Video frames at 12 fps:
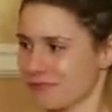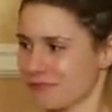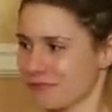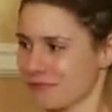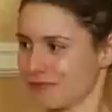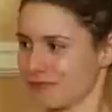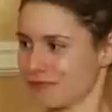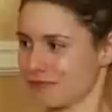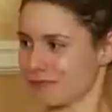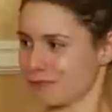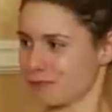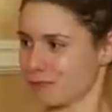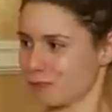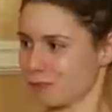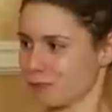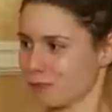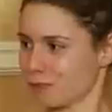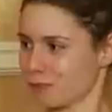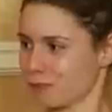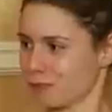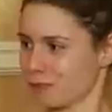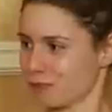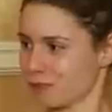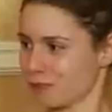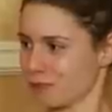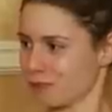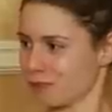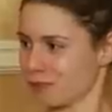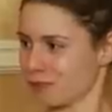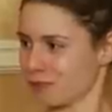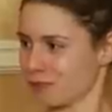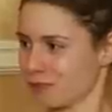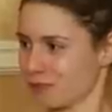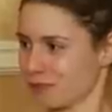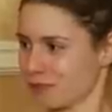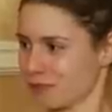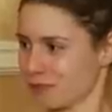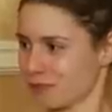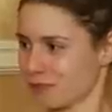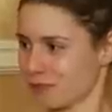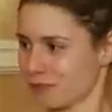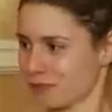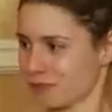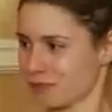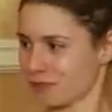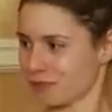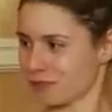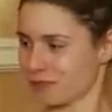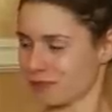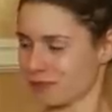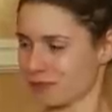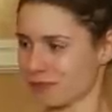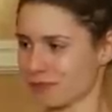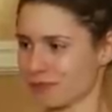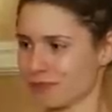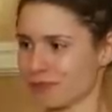No words are spoken by the person on screen.